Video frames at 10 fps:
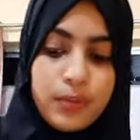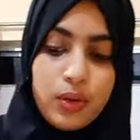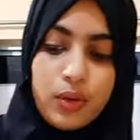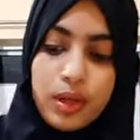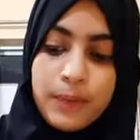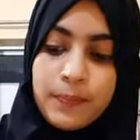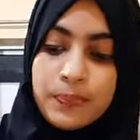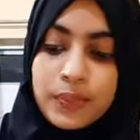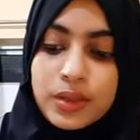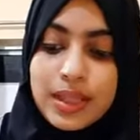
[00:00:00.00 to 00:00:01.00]
Okay,
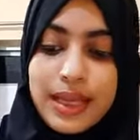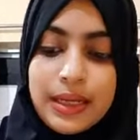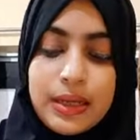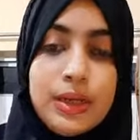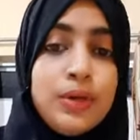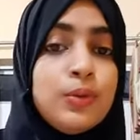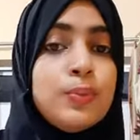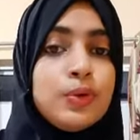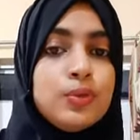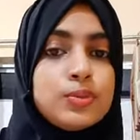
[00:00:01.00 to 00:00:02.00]
like new
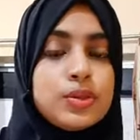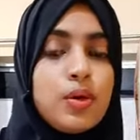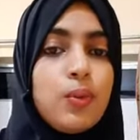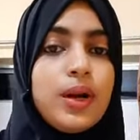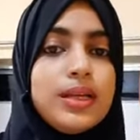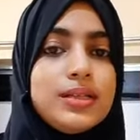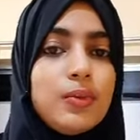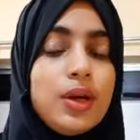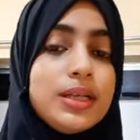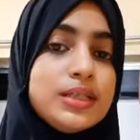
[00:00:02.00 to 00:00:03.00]
brooms. What is
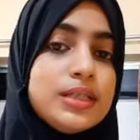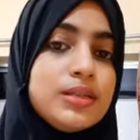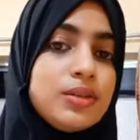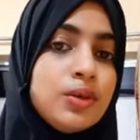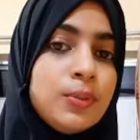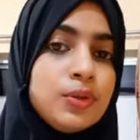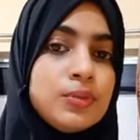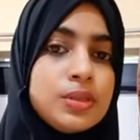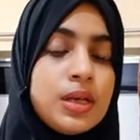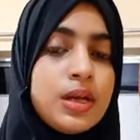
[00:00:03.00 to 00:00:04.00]
this new
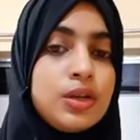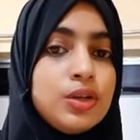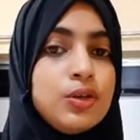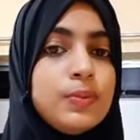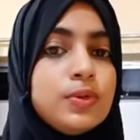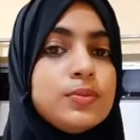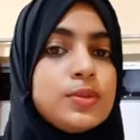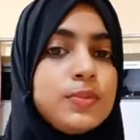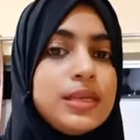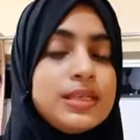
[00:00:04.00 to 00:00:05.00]
brooms? New
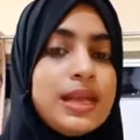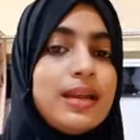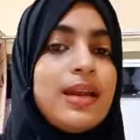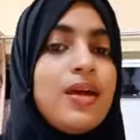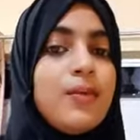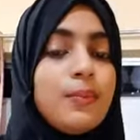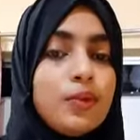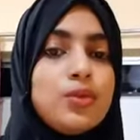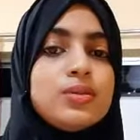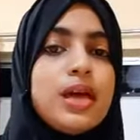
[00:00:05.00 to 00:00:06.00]
brooms means that
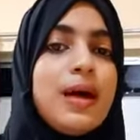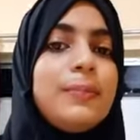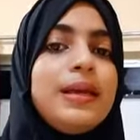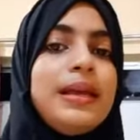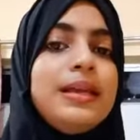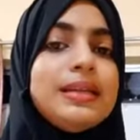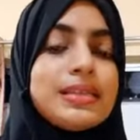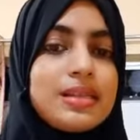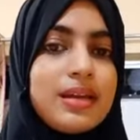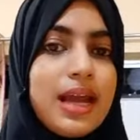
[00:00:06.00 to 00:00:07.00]
brooms are being
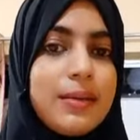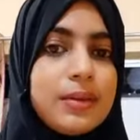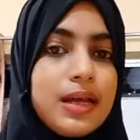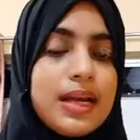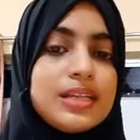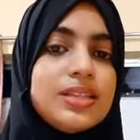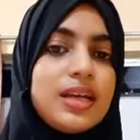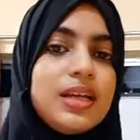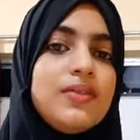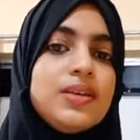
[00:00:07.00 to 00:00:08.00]
described.
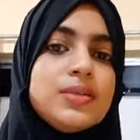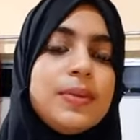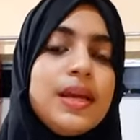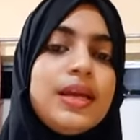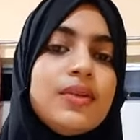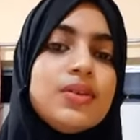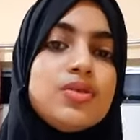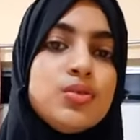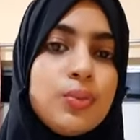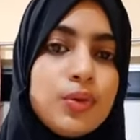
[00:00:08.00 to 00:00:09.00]
Adjective is being
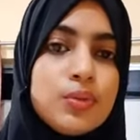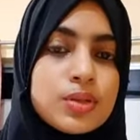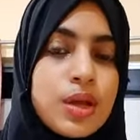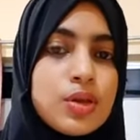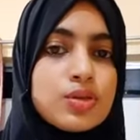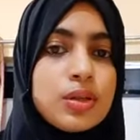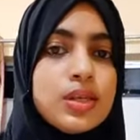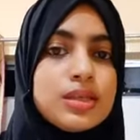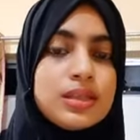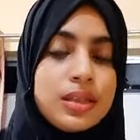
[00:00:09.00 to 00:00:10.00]
given to brooms. So
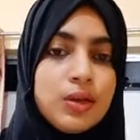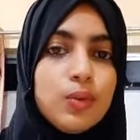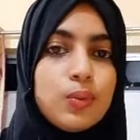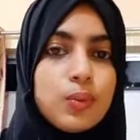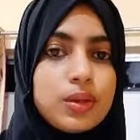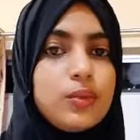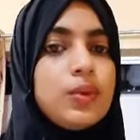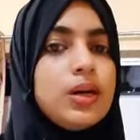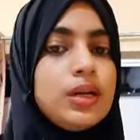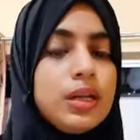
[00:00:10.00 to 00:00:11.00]
this new, the
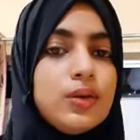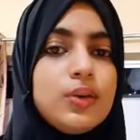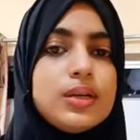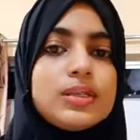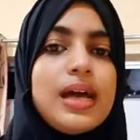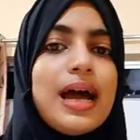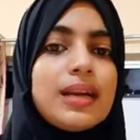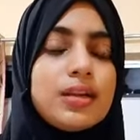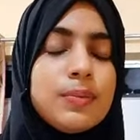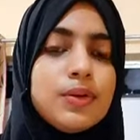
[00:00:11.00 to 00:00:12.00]
word new is the
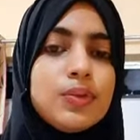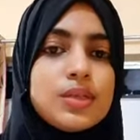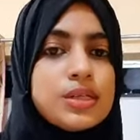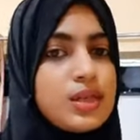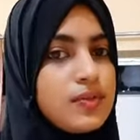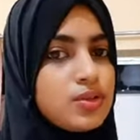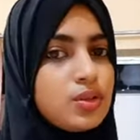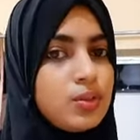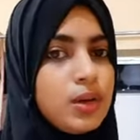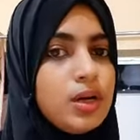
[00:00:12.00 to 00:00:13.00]
attribute which is given to
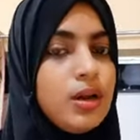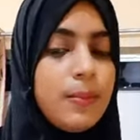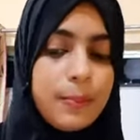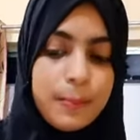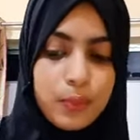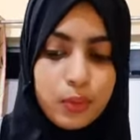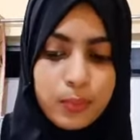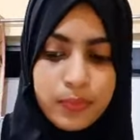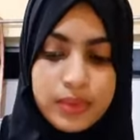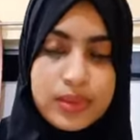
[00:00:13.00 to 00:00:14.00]
the word
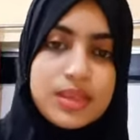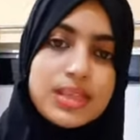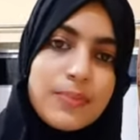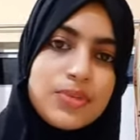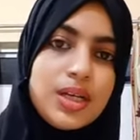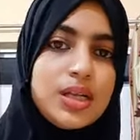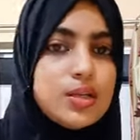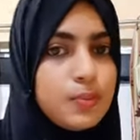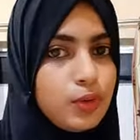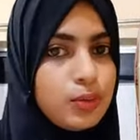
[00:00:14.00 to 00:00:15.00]
broom. The subject
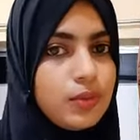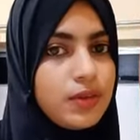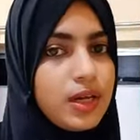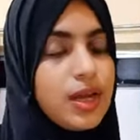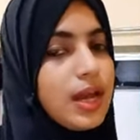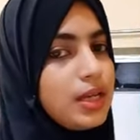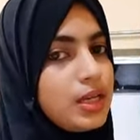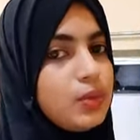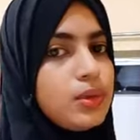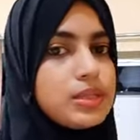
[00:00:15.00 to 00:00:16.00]
is broom over here and
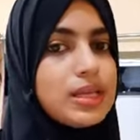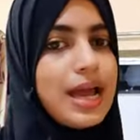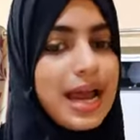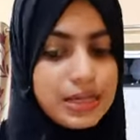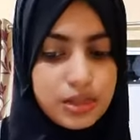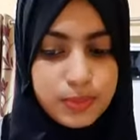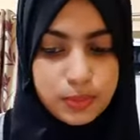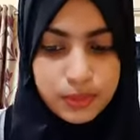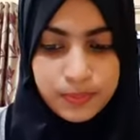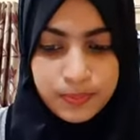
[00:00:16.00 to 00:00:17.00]
new is the
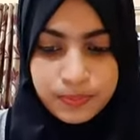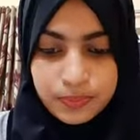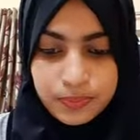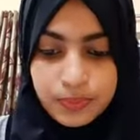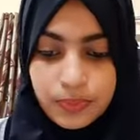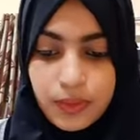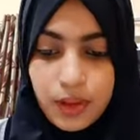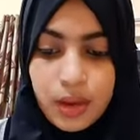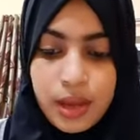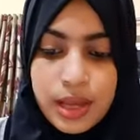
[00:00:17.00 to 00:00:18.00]
attribute.
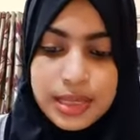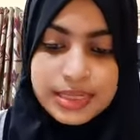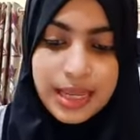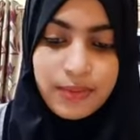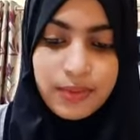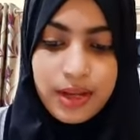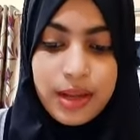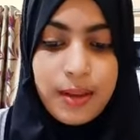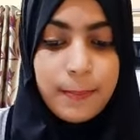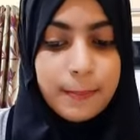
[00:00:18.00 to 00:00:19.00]
Same
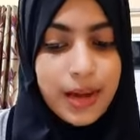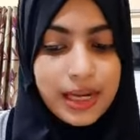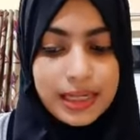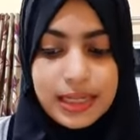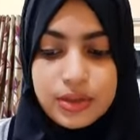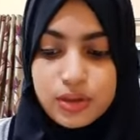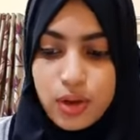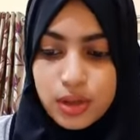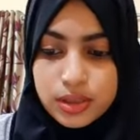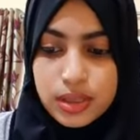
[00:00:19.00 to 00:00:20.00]
way, barking
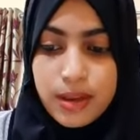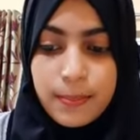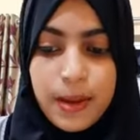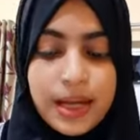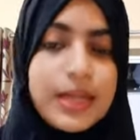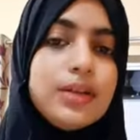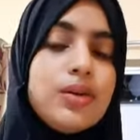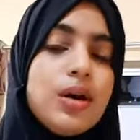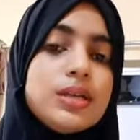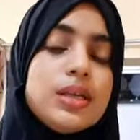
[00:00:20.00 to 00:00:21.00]
dogs. Barking
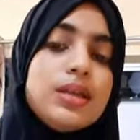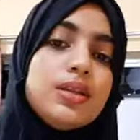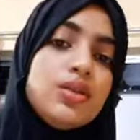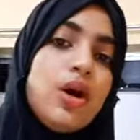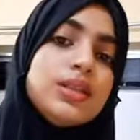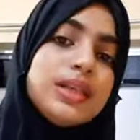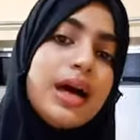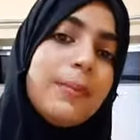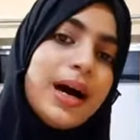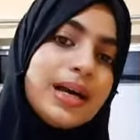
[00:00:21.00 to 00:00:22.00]
dogs, the dogs
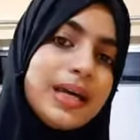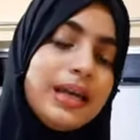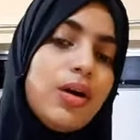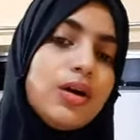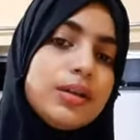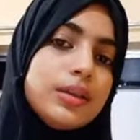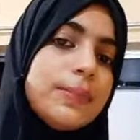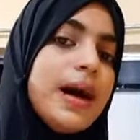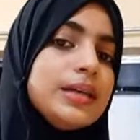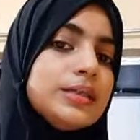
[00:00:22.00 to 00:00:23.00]
are barking, the
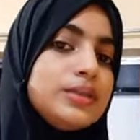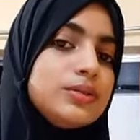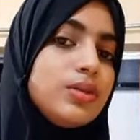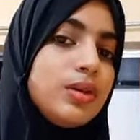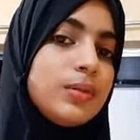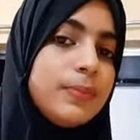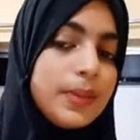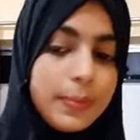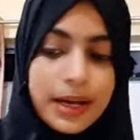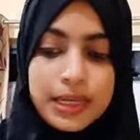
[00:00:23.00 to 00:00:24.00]

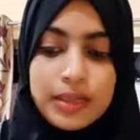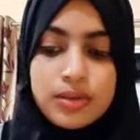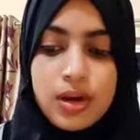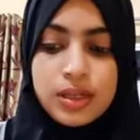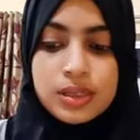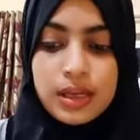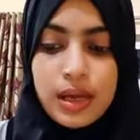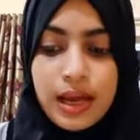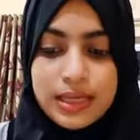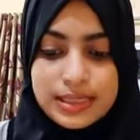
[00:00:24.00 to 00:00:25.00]
barking dogs
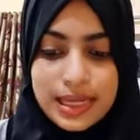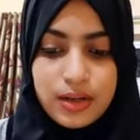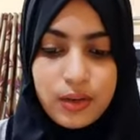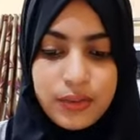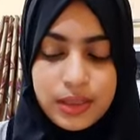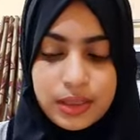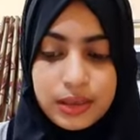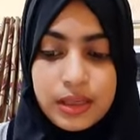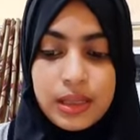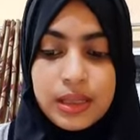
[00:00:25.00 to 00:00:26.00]
are said over
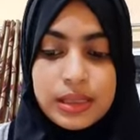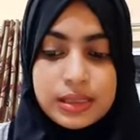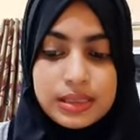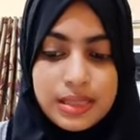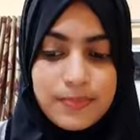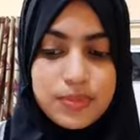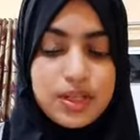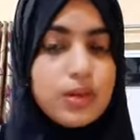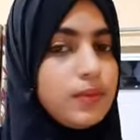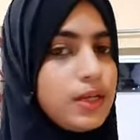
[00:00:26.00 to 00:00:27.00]
here. The
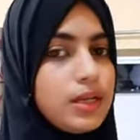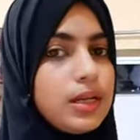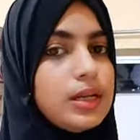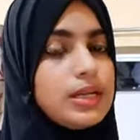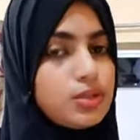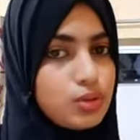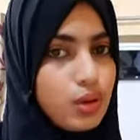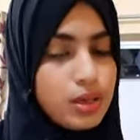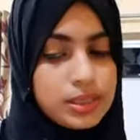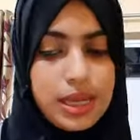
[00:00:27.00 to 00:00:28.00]
subject over here is
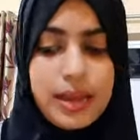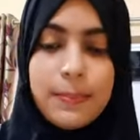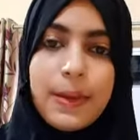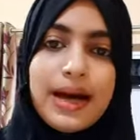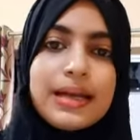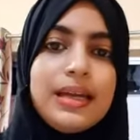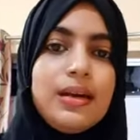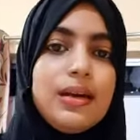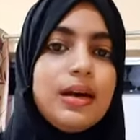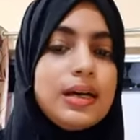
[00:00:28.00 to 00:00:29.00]
dogs and
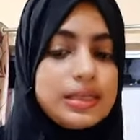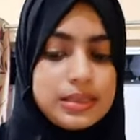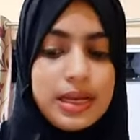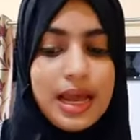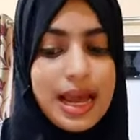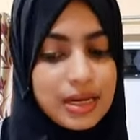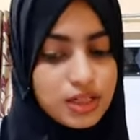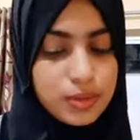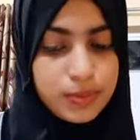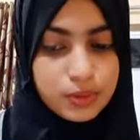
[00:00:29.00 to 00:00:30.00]
barking is the
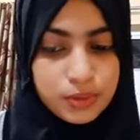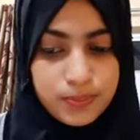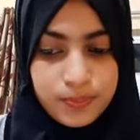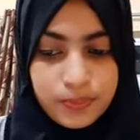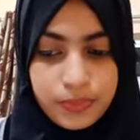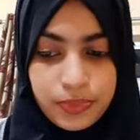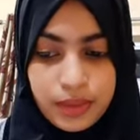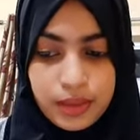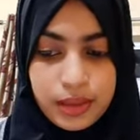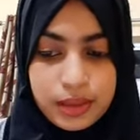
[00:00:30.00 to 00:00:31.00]
attribute,
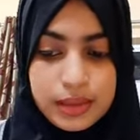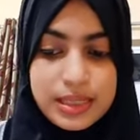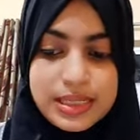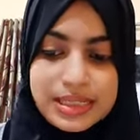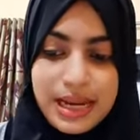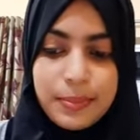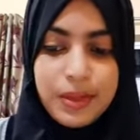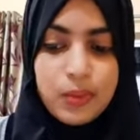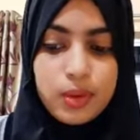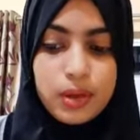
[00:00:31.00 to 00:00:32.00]
the
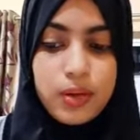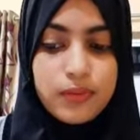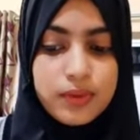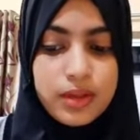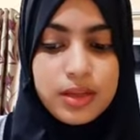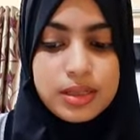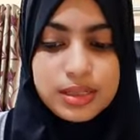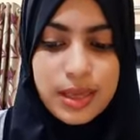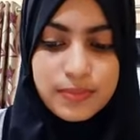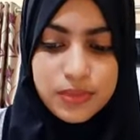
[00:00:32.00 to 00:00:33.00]
describing word of the
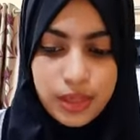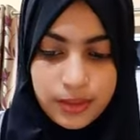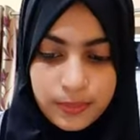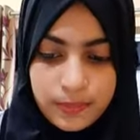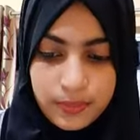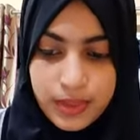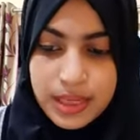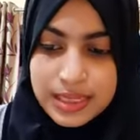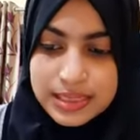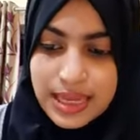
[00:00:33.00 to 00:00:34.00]
subject.
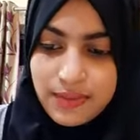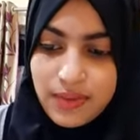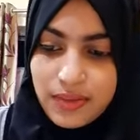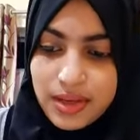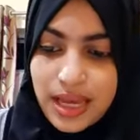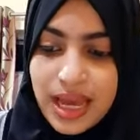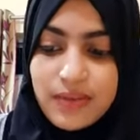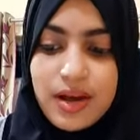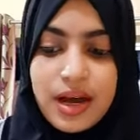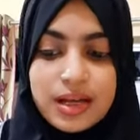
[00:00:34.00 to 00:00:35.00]
Same way we
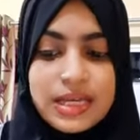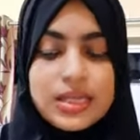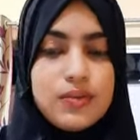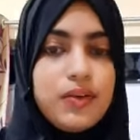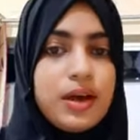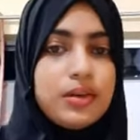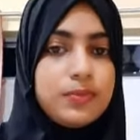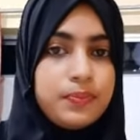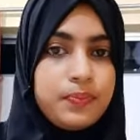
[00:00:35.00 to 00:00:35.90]
have Hari's father.